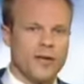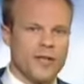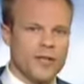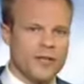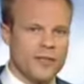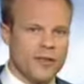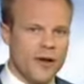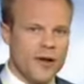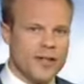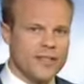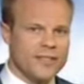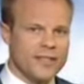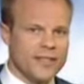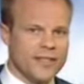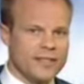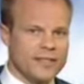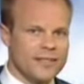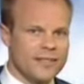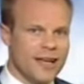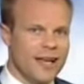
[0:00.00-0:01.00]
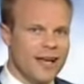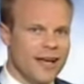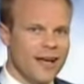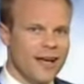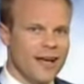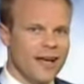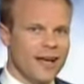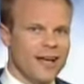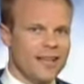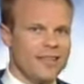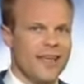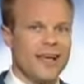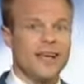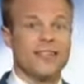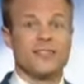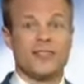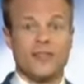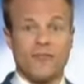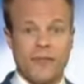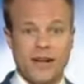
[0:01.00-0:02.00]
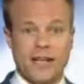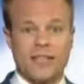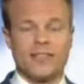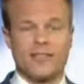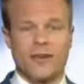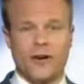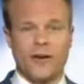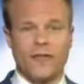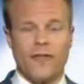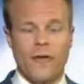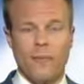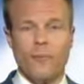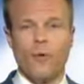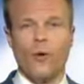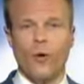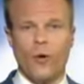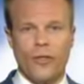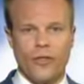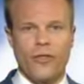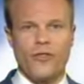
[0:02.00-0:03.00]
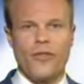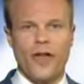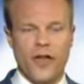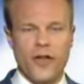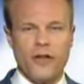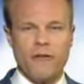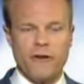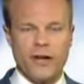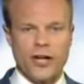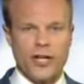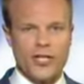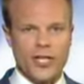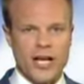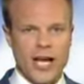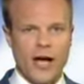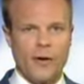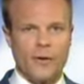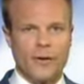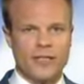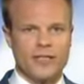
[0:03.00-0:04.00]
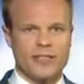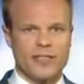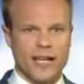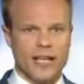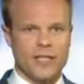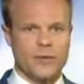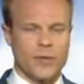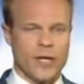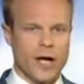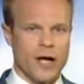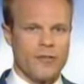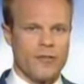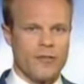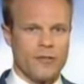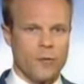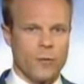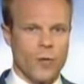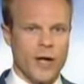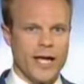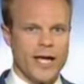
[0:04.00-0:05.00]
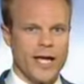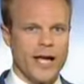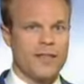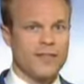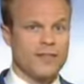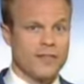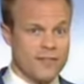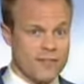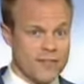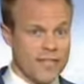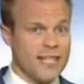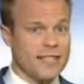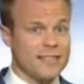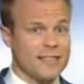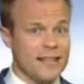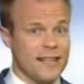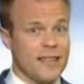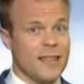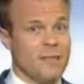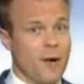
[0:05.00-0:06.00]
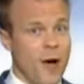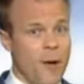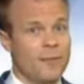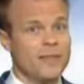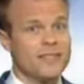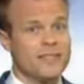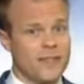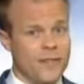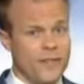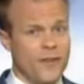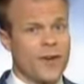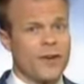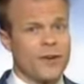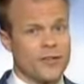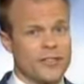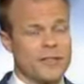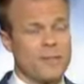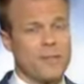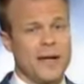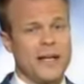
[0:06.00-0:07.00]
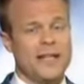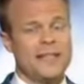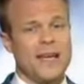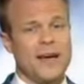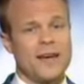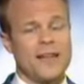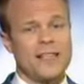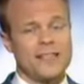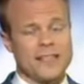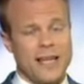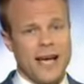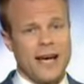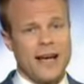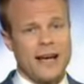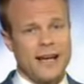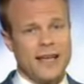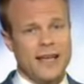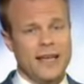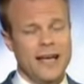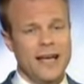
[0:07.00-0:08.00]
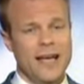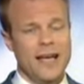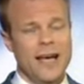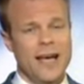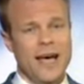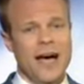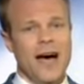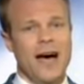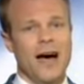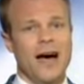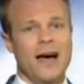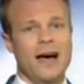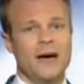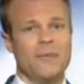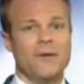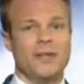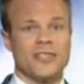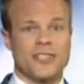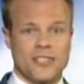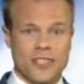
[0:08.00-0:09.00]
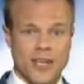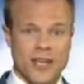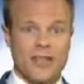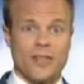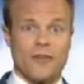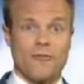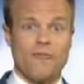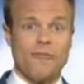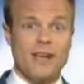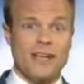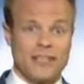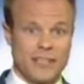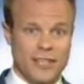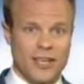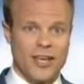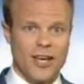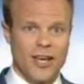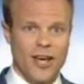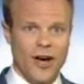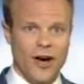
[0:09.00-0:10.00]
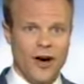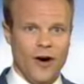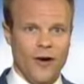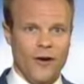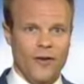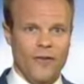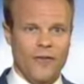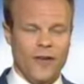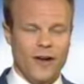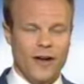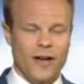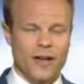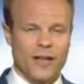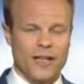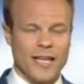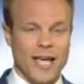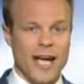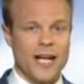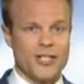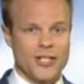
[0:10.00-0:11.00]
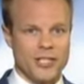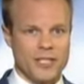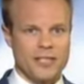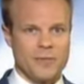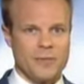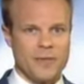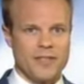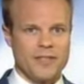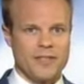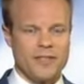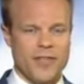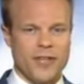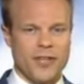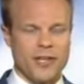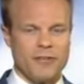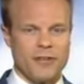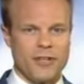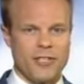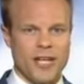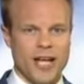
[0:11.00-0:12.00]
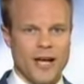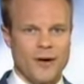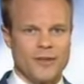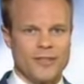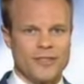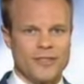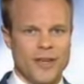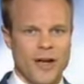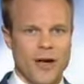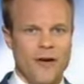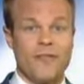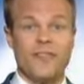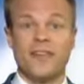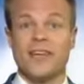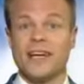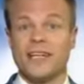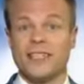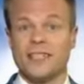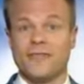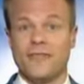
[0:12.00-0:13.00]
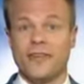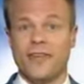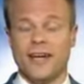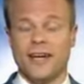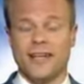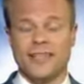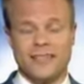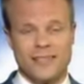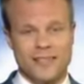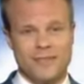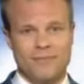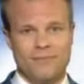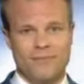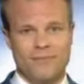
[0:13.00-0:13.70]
you notice there's the risk of more thundery showers as we go through the weekend. Detail at the moment, difficult to pin down exactly, but certainly the risk of catching some of these thundery showers over the next few days.